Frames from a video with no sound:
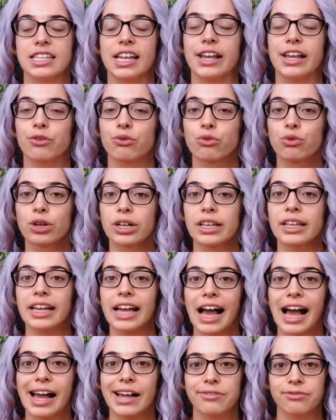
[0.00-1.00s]
a really
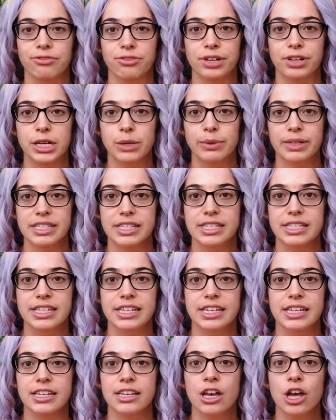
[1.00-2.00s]
high
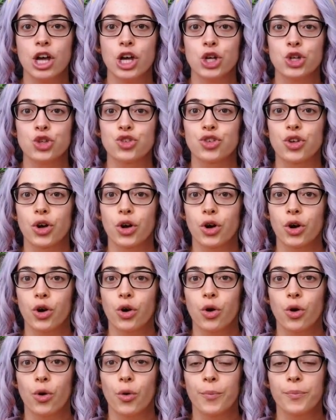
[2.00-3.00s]
frequency,
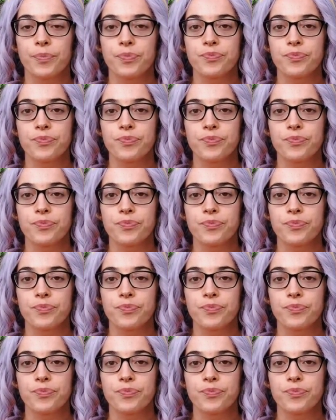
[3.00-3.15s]
so